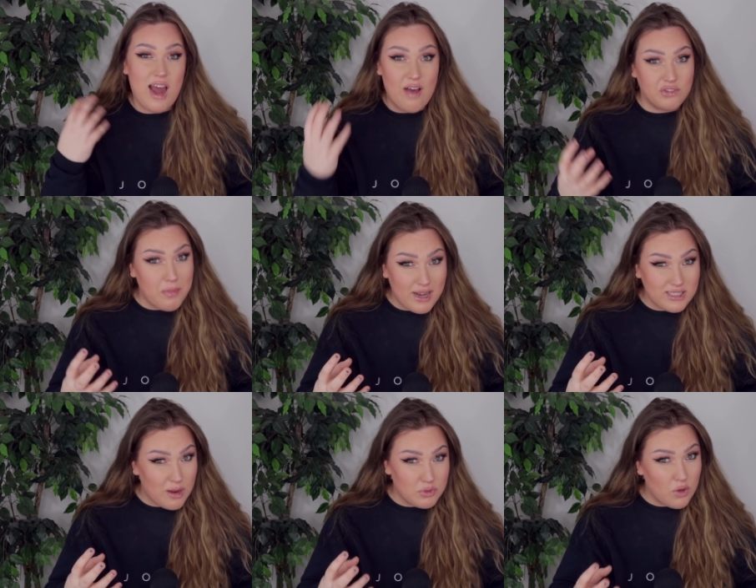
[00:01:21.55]
after my
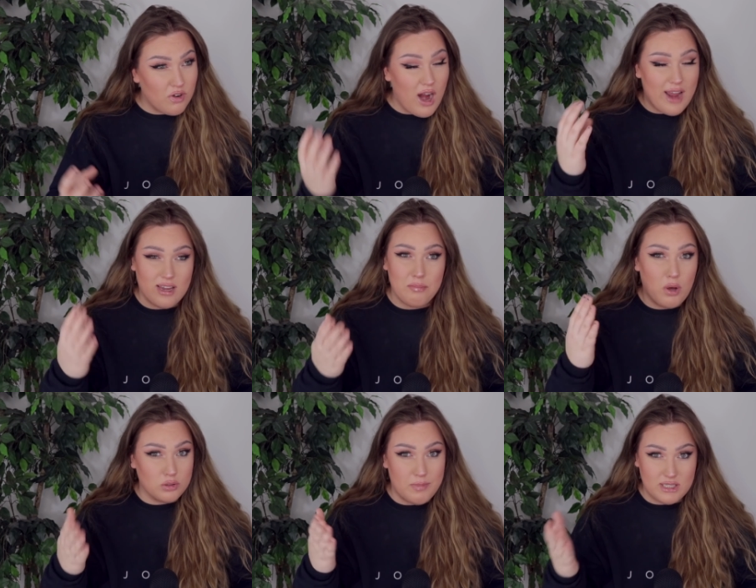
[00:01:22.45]
exam's over I can
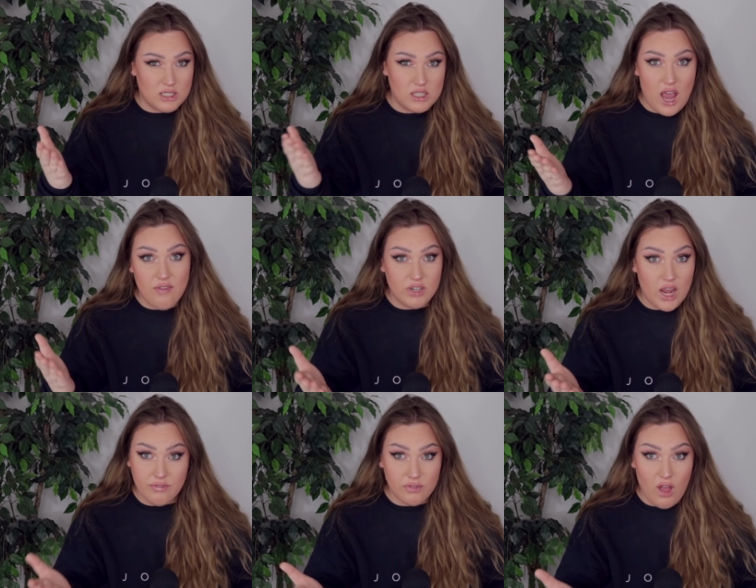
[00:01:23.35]
post basically every
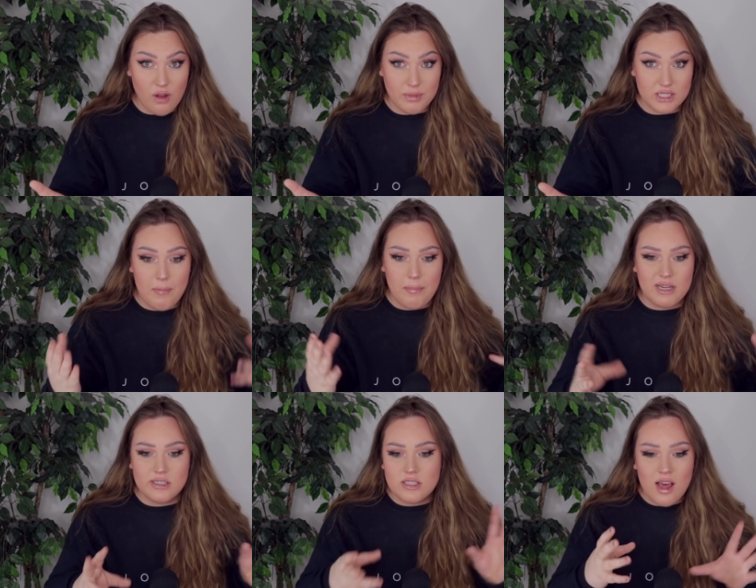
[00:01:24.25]
day for Vlogmas. But
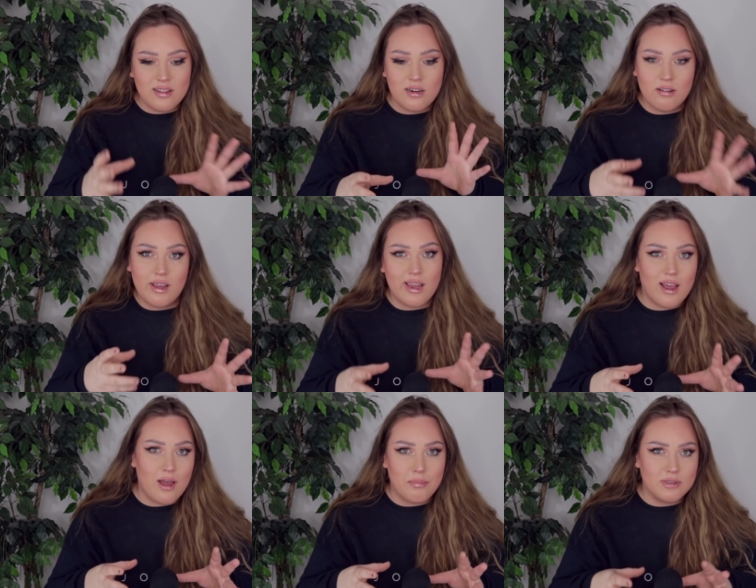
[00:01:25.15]
because of that little
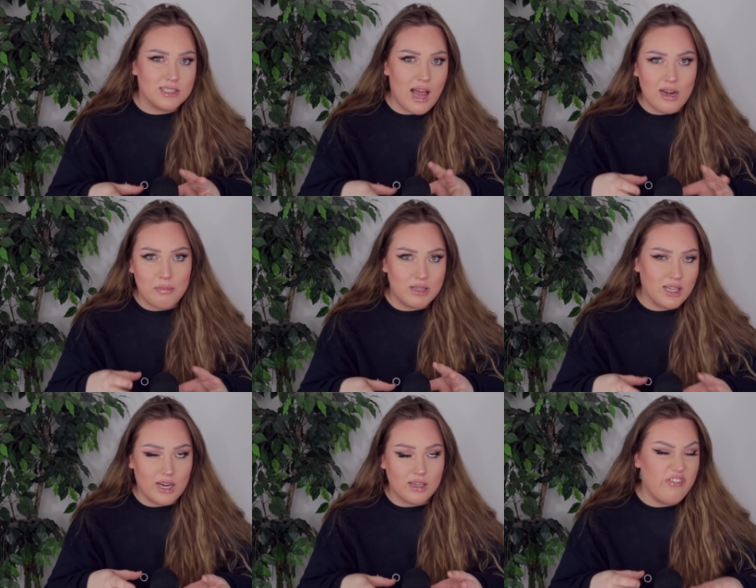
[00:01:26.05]
hiccup, it's kind of been
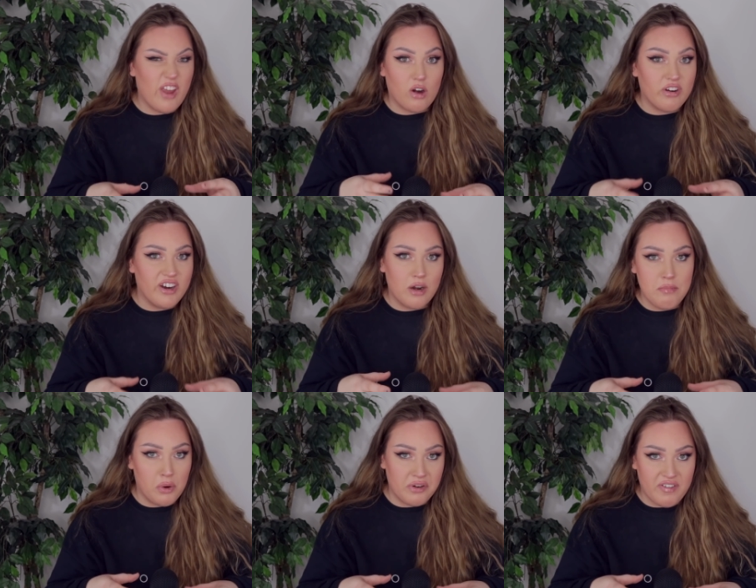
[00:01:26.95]
like very
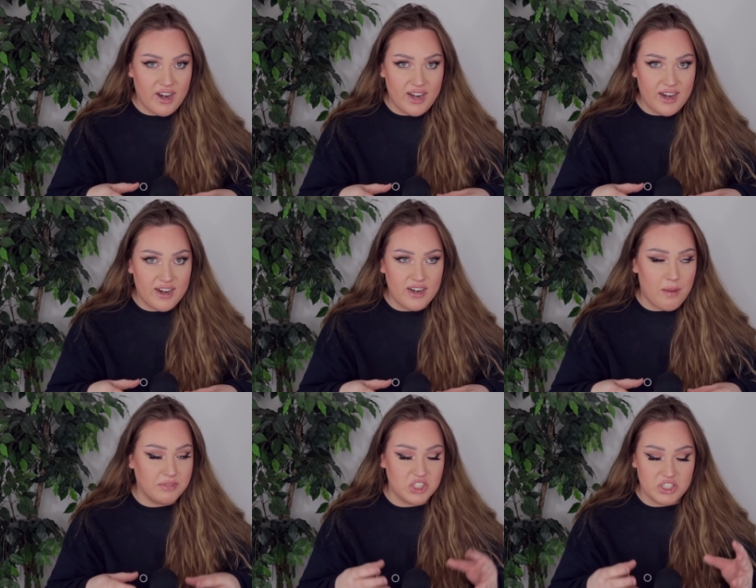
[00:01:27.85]
unmotivating and
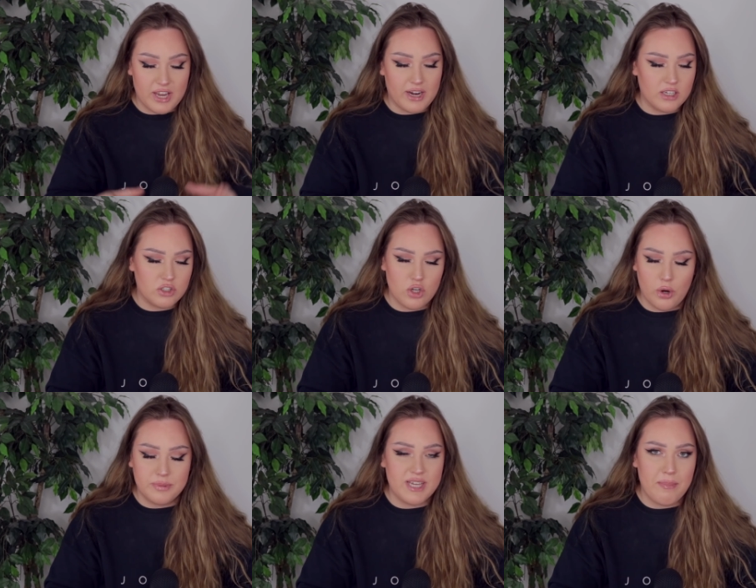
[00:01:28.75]
I'm just like so
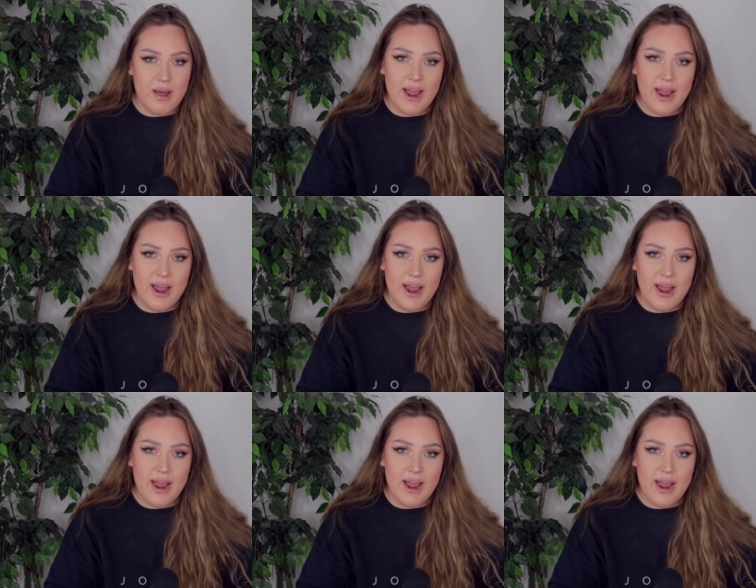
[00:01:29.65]
upset by